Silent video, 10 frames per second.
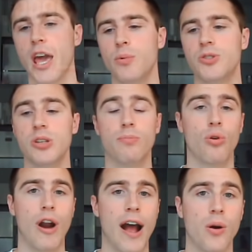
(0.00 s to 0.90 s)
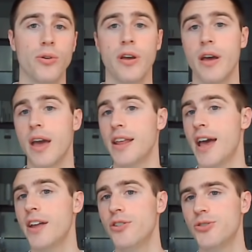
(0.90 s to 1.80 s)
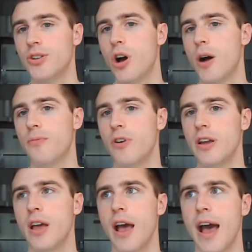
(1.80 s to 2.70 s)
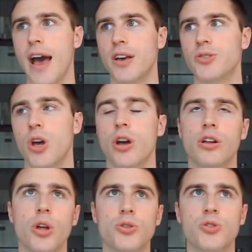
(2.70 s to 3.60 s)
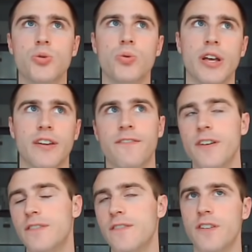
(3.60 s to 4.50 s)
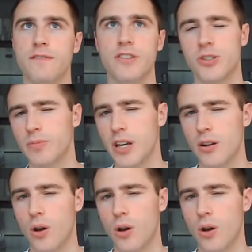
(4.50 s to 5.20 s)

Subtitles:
and we see Brown and Henderson operate as close to like 50-50 split,